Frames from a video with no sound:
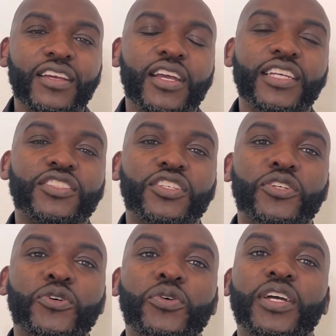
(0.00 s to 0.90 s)
And
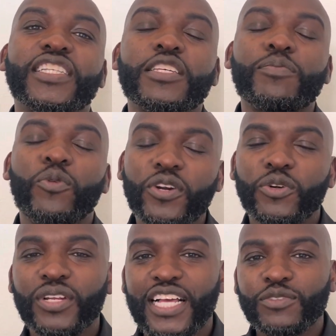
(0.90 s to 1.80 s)
so it's important to
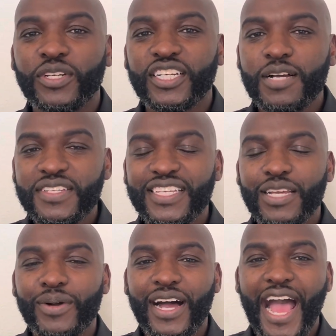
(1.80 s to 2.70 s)
realize when it comes to think
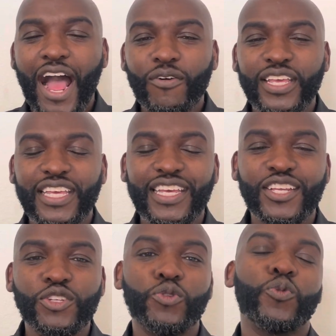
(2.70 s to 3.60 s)
about how
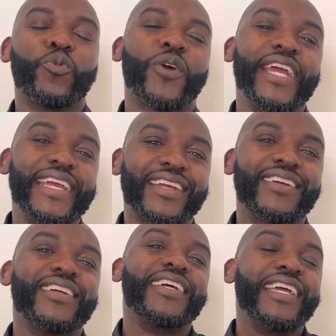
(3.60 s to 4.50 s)
can you rank
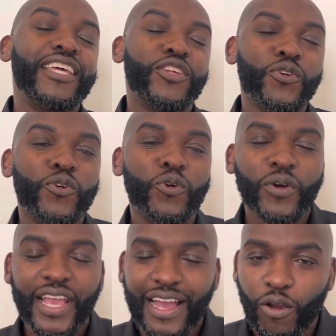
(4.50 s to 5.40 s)
in the Google
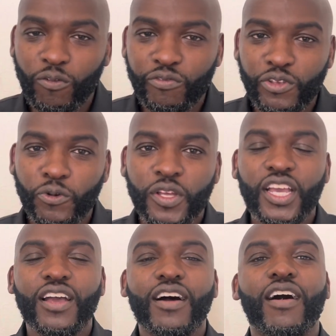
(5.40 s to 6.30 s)
AI overview
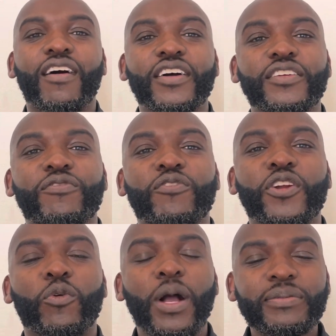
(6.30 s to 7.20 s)
for
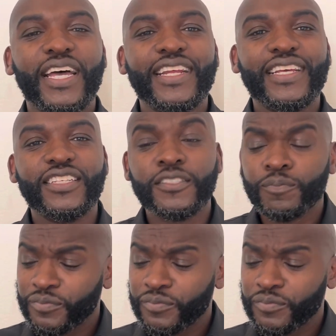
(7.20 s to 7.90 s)
your website is